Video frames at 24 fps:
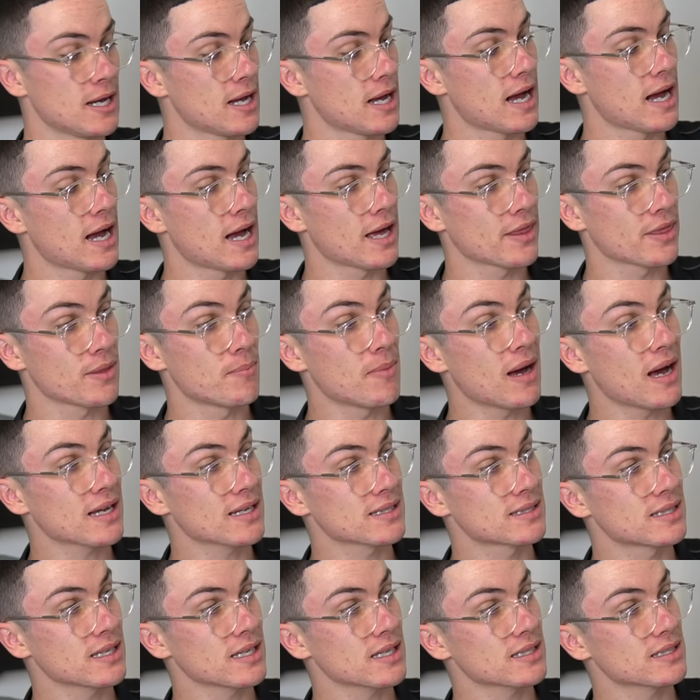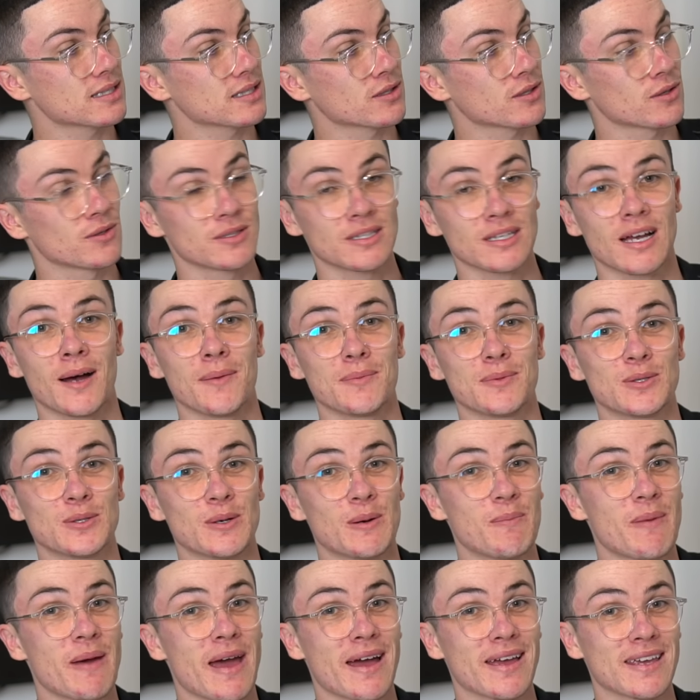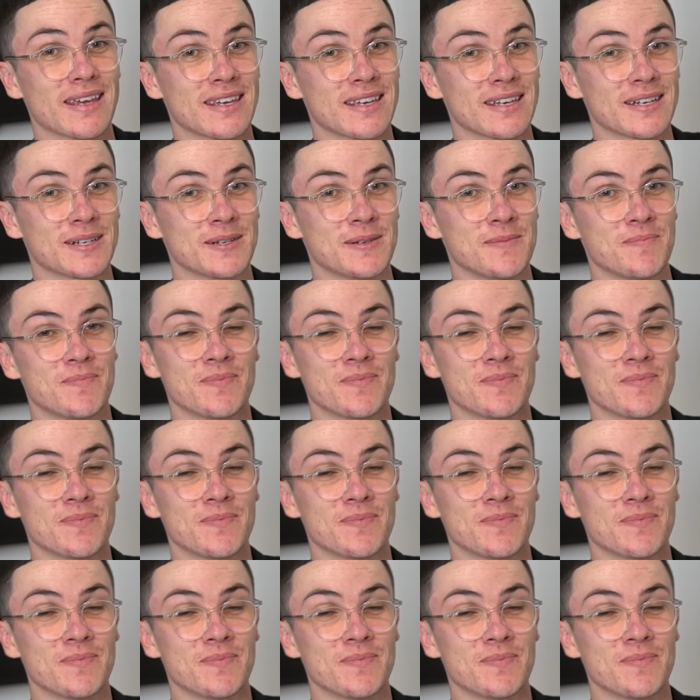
The Mark VI goes up to about here.